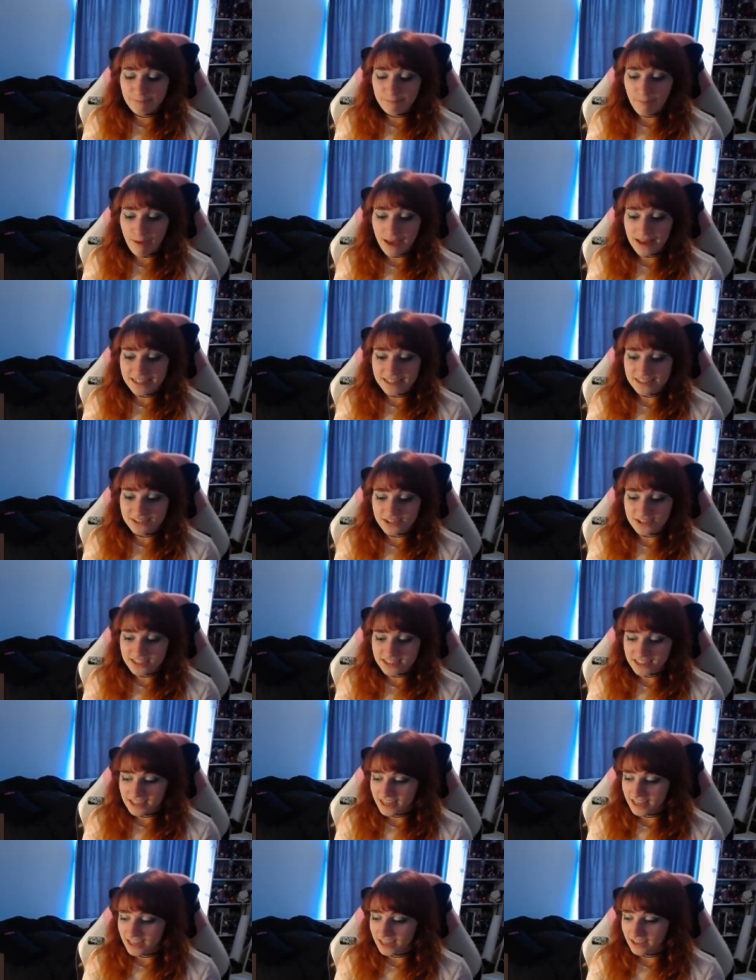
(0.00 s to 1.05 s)
Penny's just
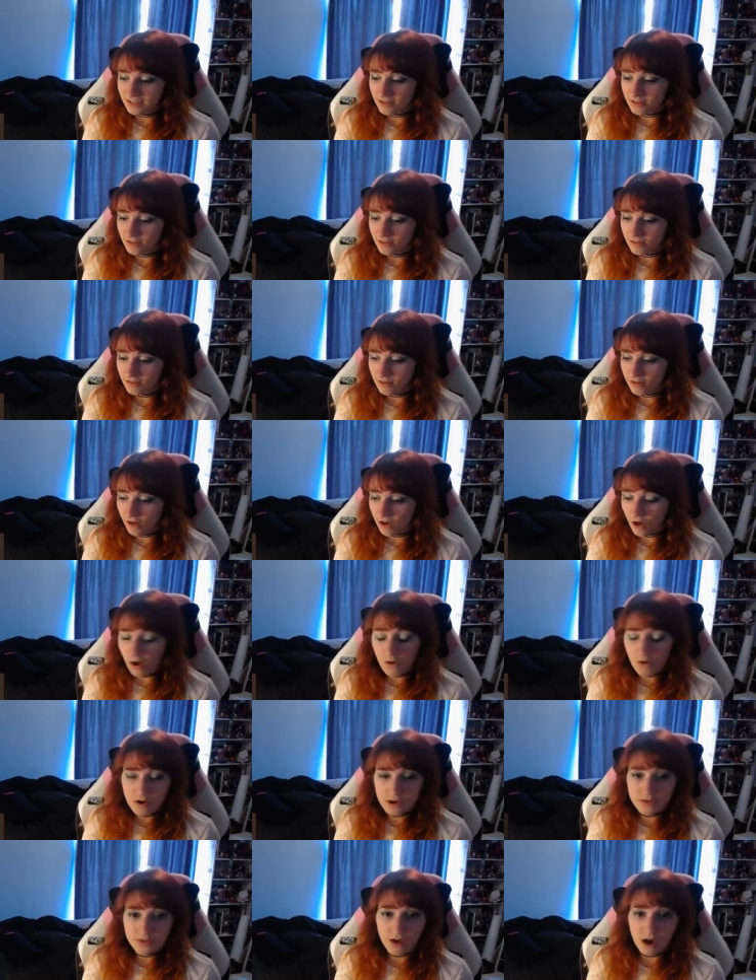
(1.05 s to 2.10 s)
like, "Oh,
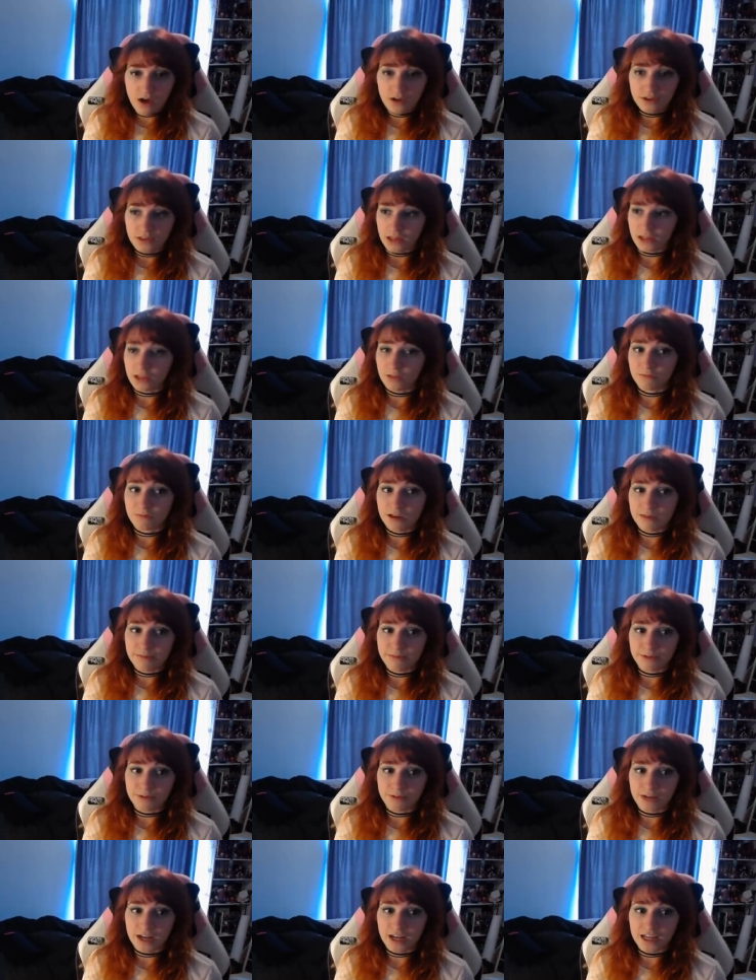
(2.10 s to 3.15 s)
I thought that you might be
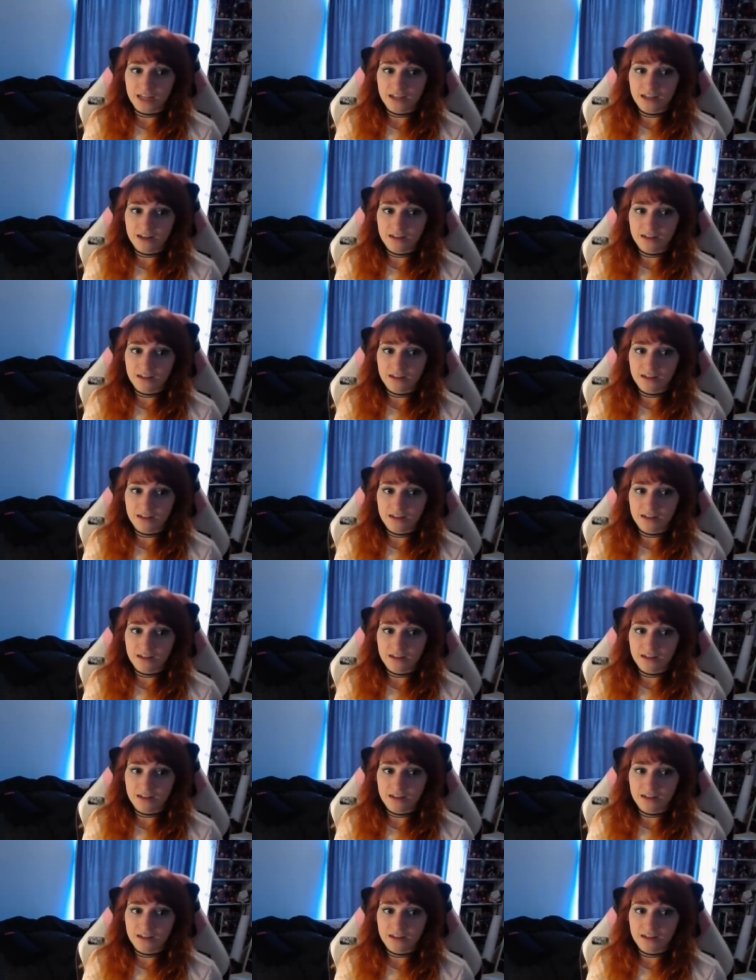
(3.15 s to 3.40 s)
right."